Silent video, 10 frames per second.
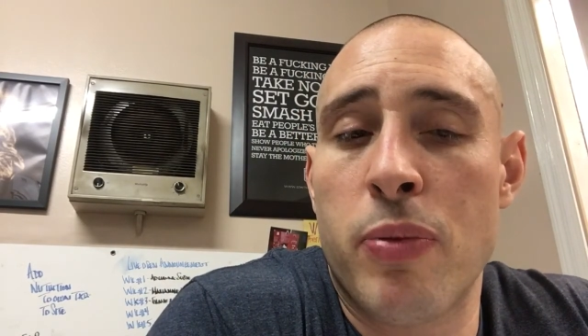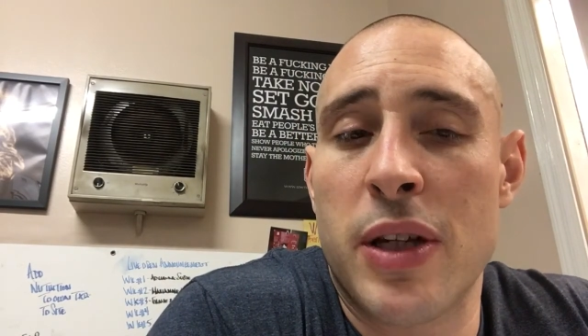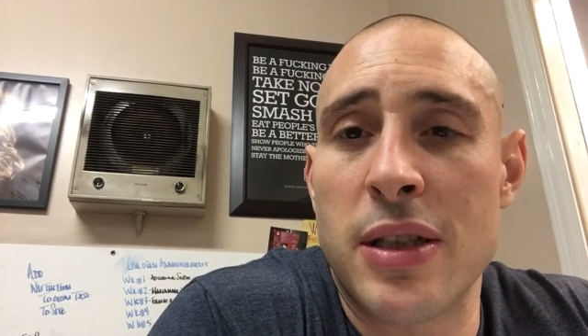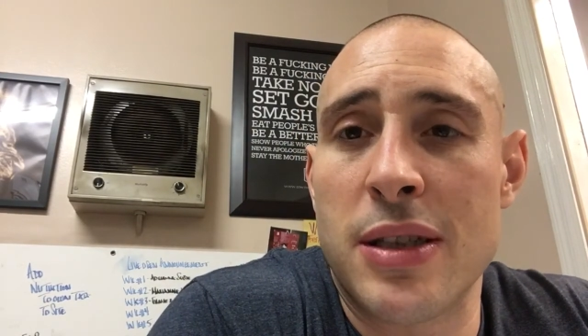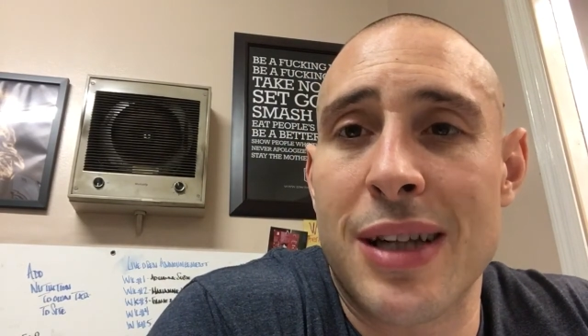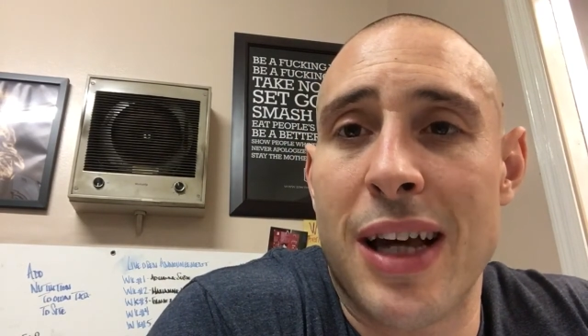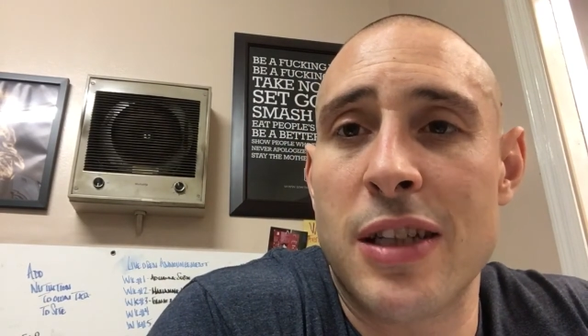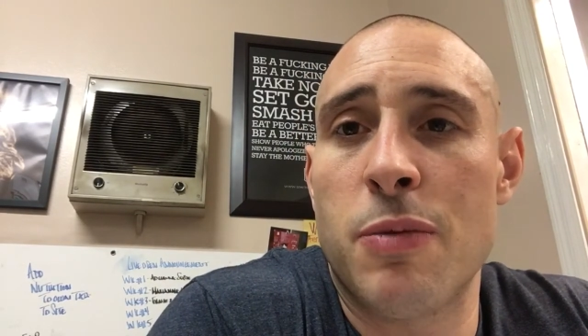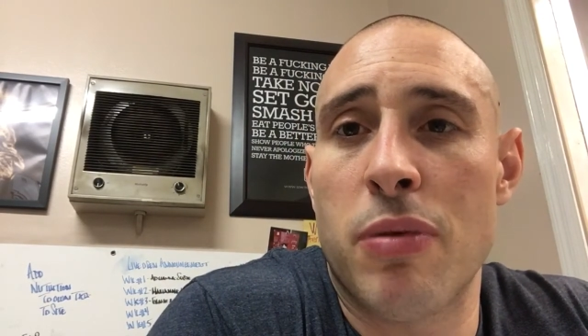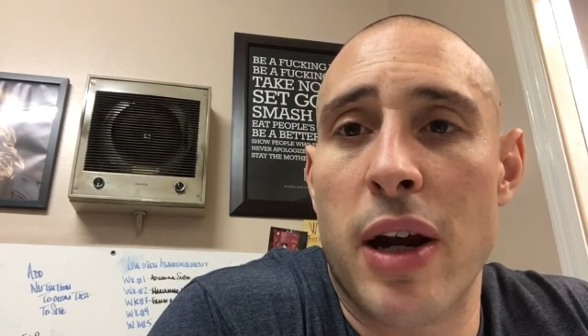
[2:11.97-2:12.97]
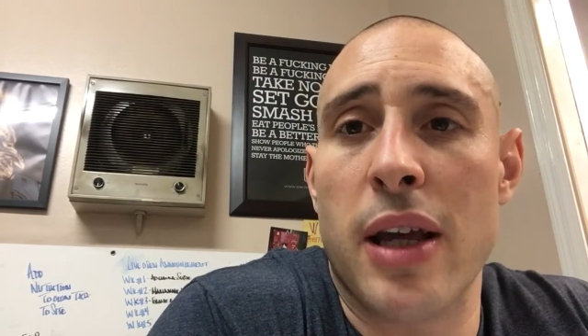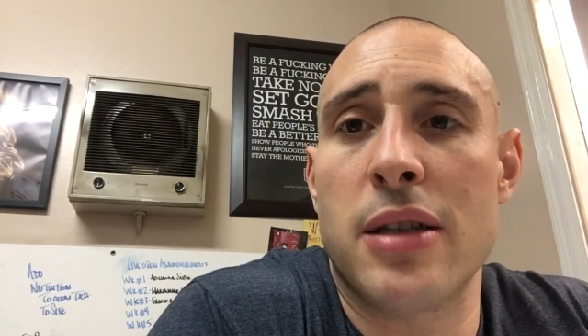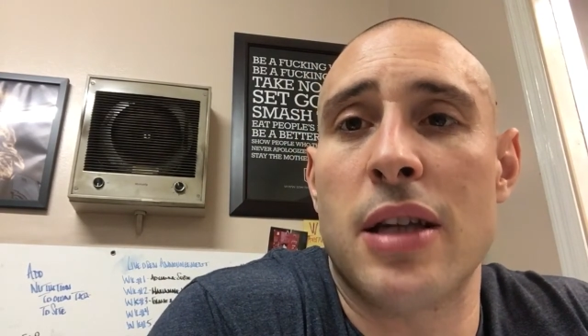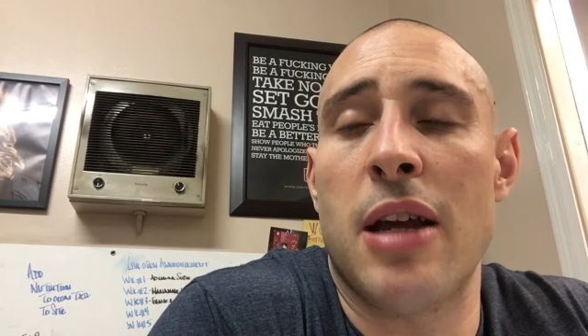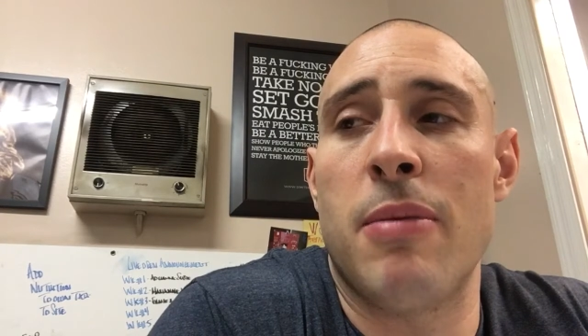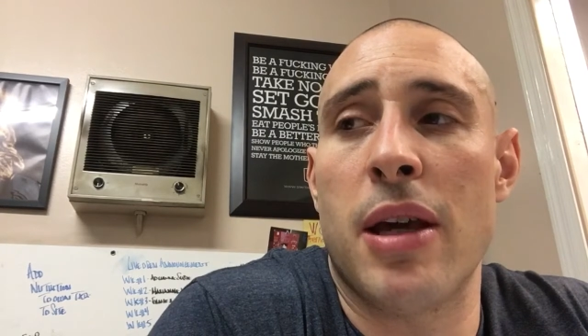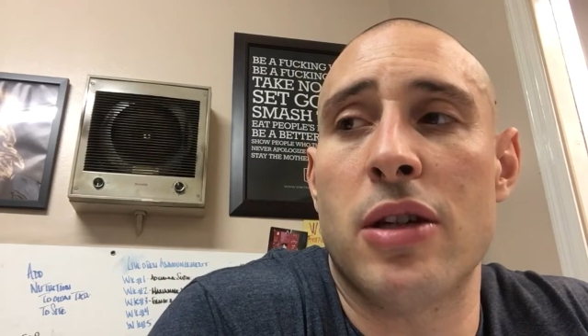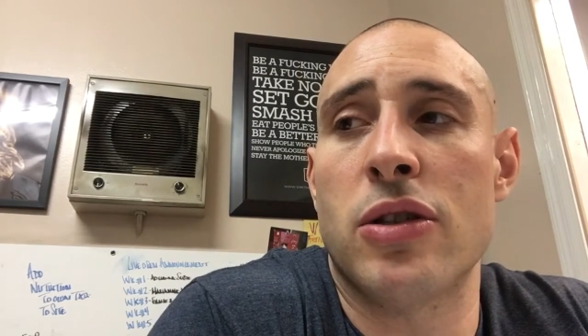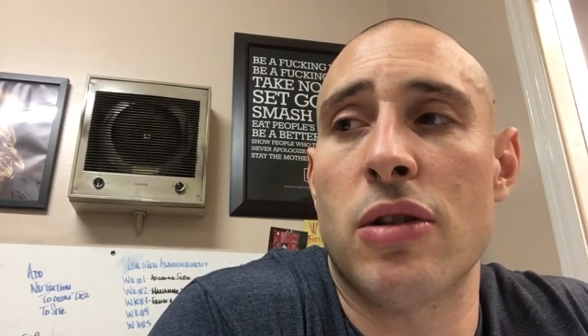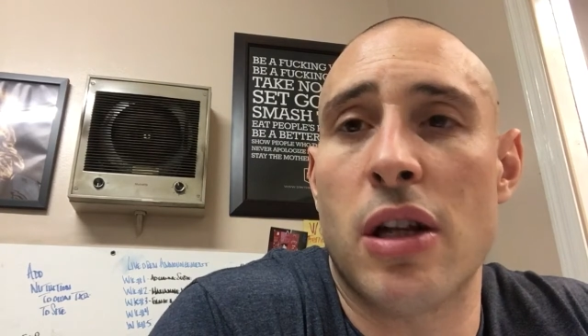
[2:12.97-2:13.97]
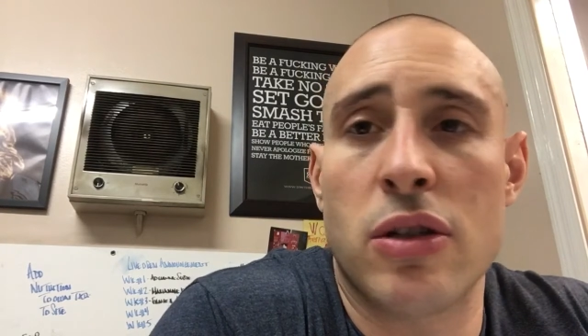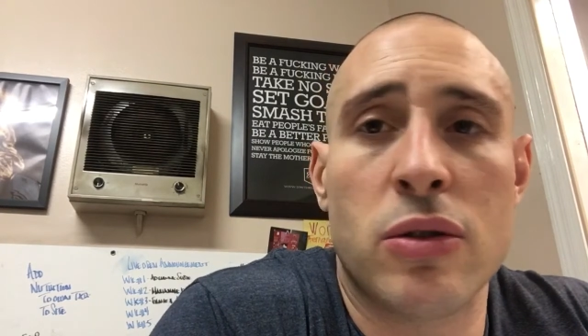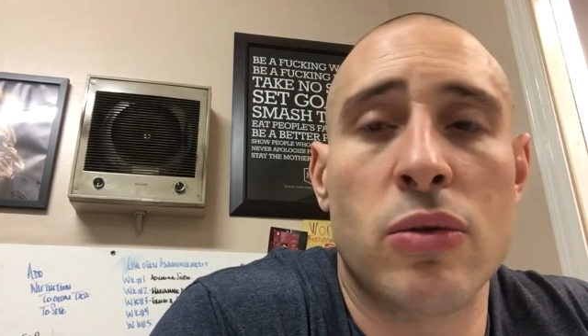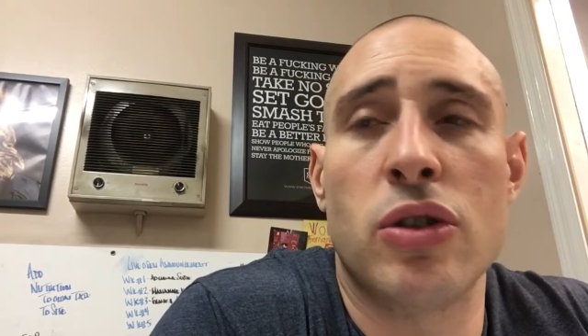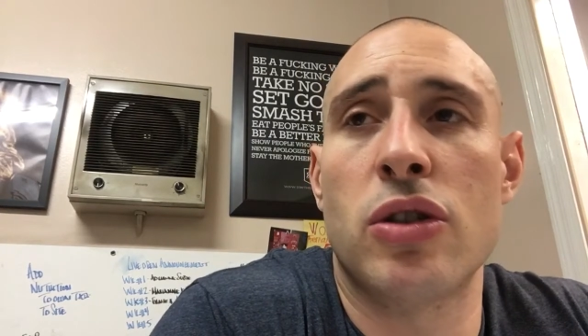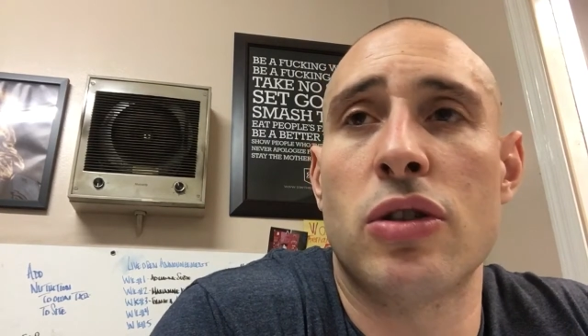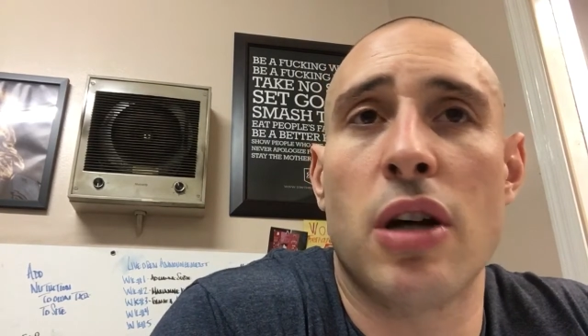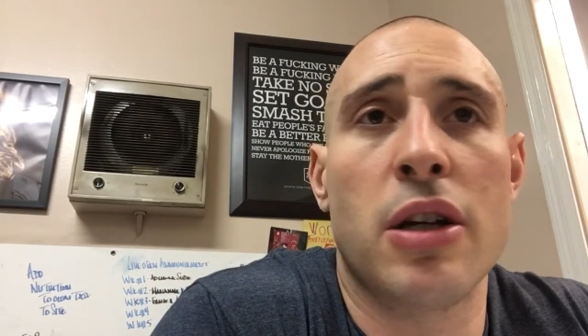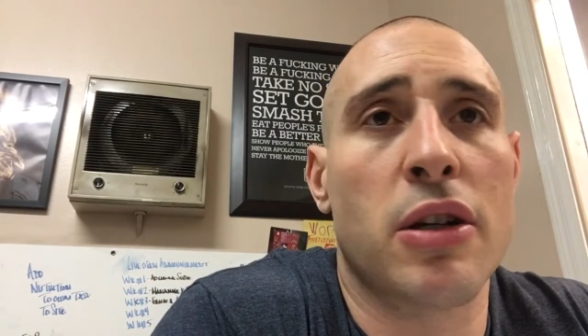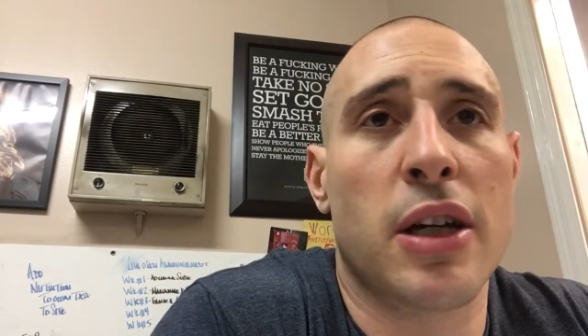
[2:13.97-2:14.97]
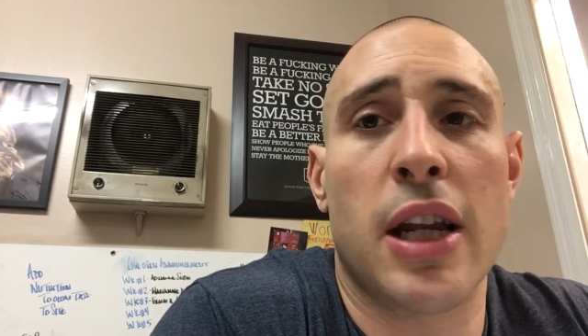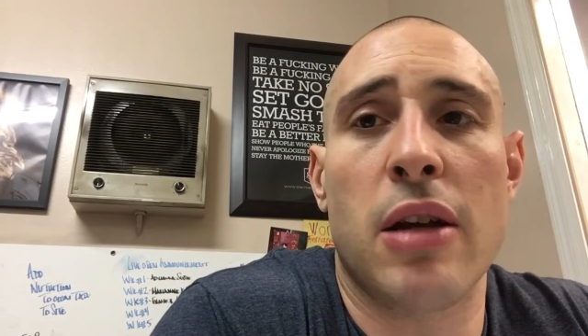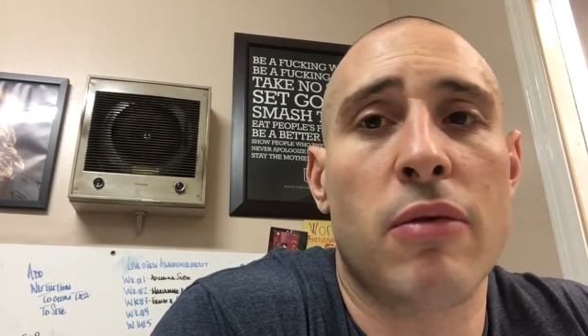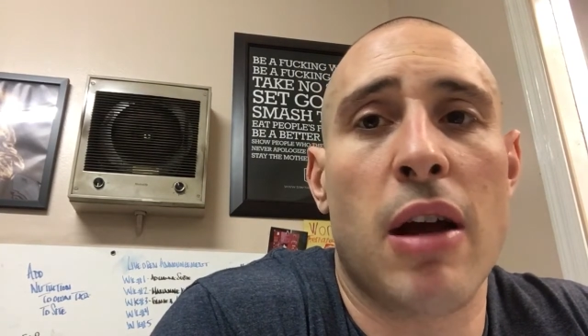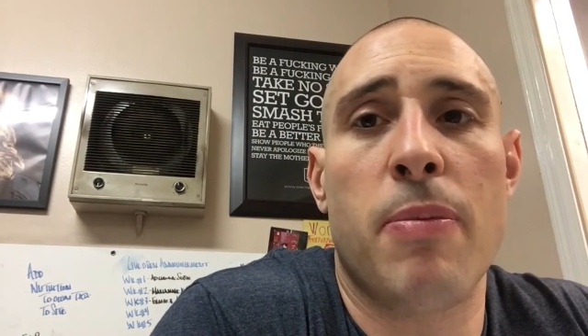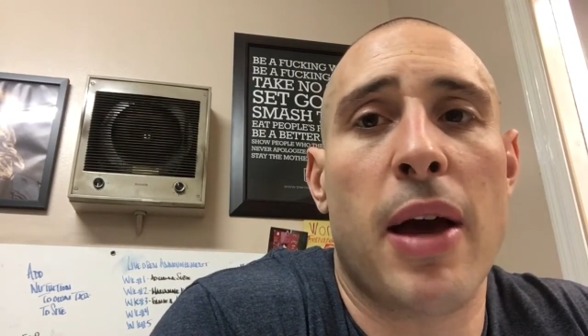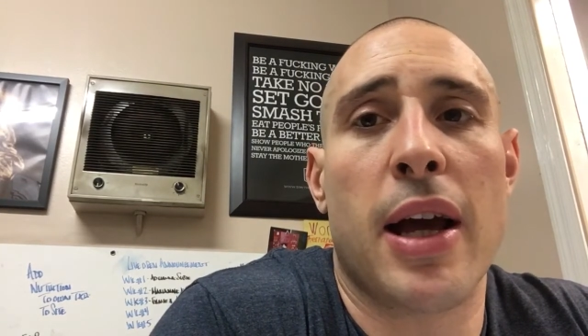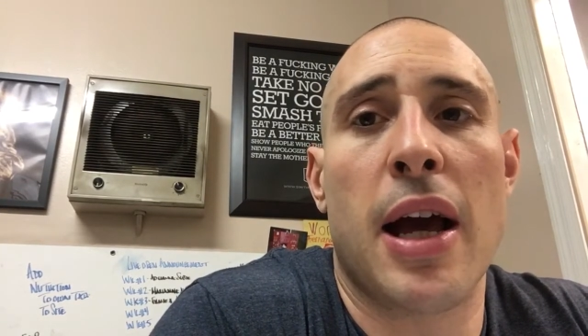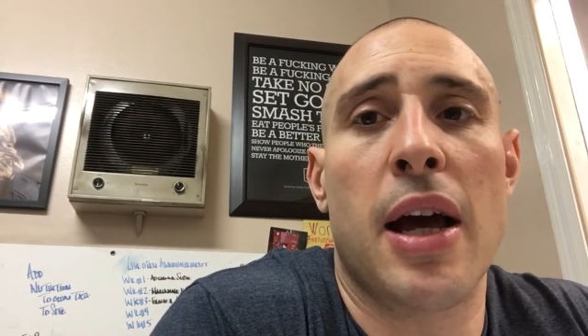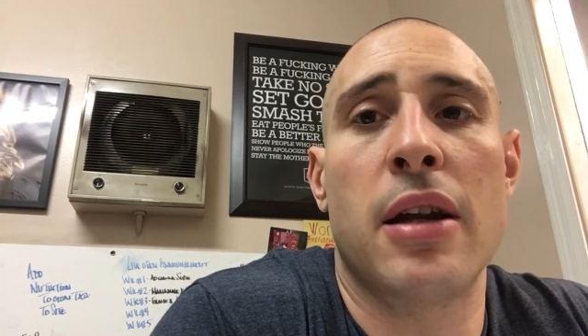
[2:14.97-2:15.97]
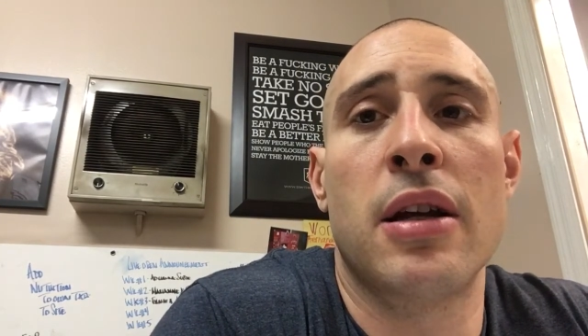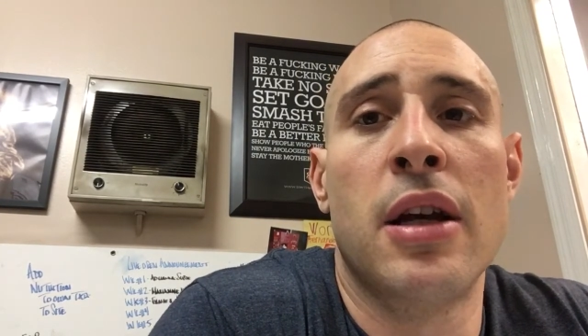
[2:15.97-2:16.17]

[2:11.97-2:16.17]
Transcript: concise breaks and making sure that as soon as you're done, you're getting right back on